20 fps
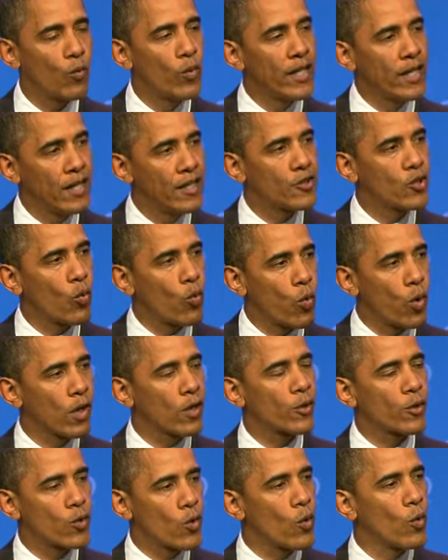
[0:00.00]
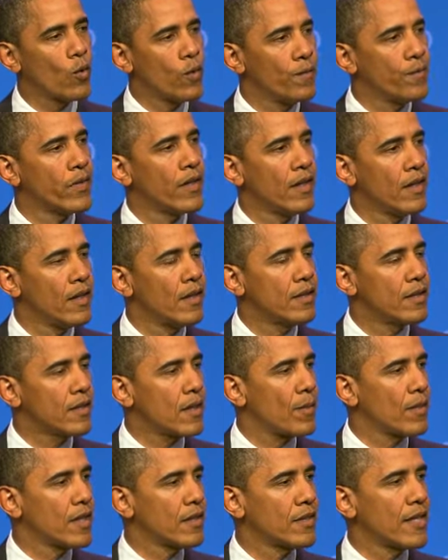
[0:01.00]
We need to work through
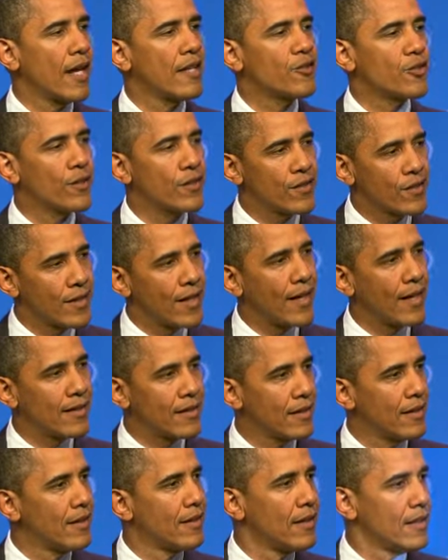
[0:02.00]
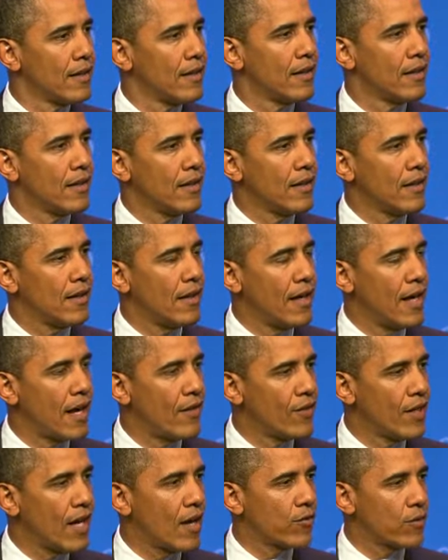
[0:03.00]
some of the tensions that uh,
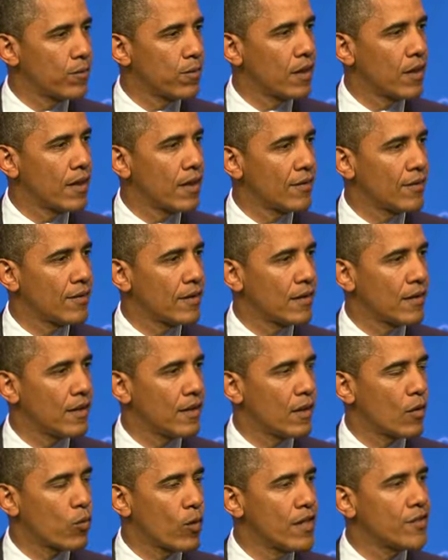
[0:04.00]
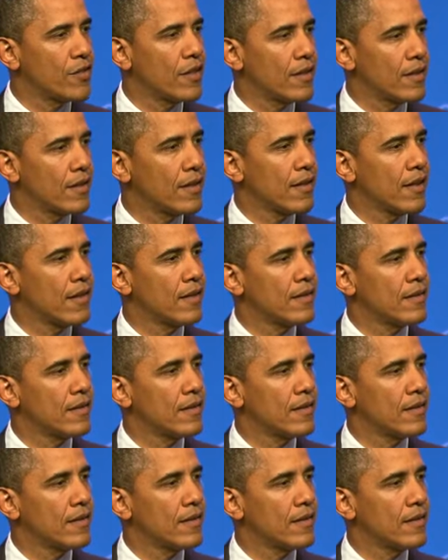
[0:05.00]
have inevitably uh, arisen